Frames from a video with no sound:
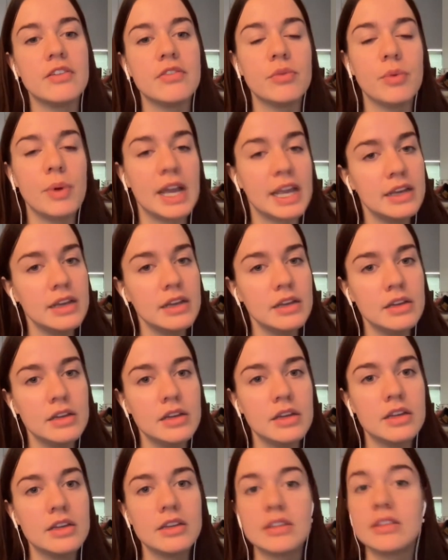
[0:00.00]
way,
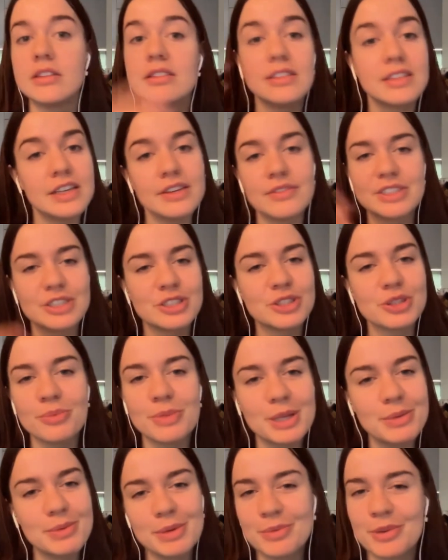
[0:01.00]
given so
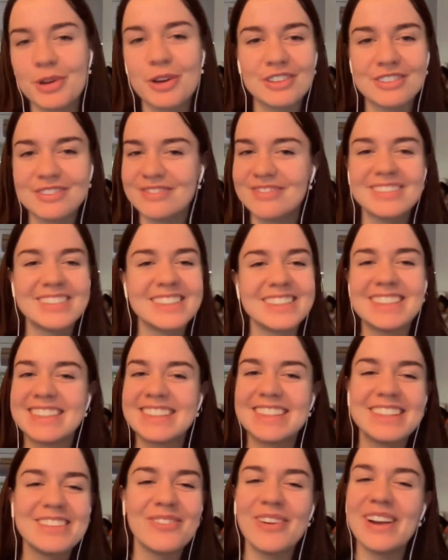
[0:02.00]
many people are
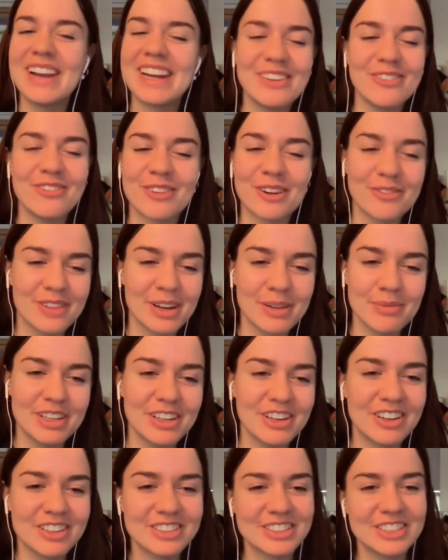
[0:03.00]
waiting for a family
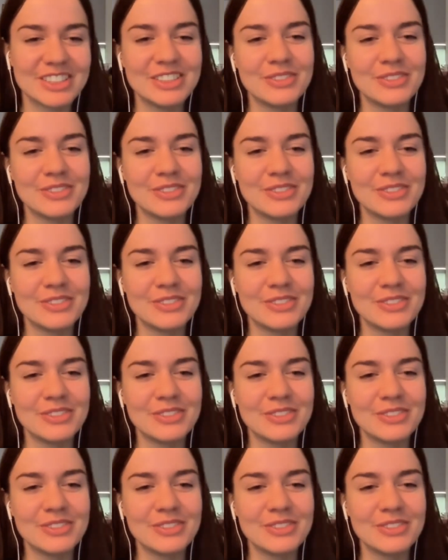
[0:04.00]
doctor?